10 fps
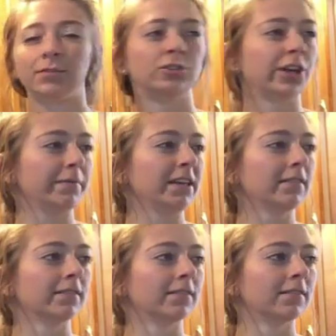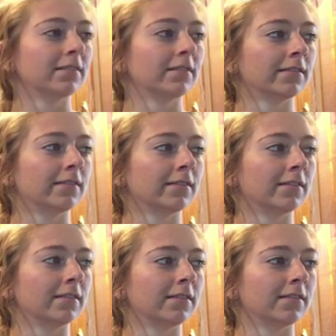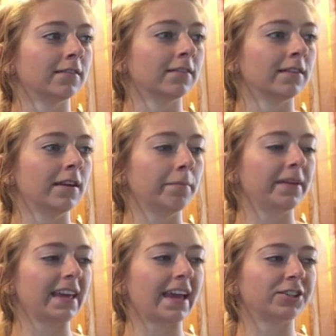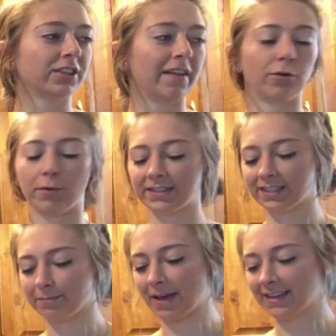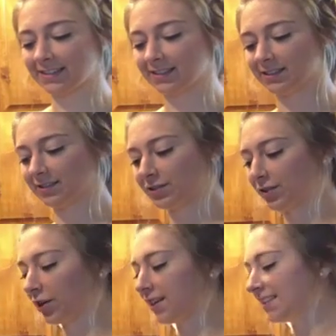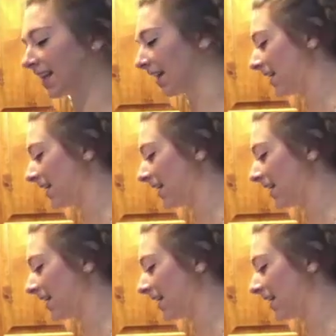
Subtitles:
Jamie? What? pH level, what's the best 30-second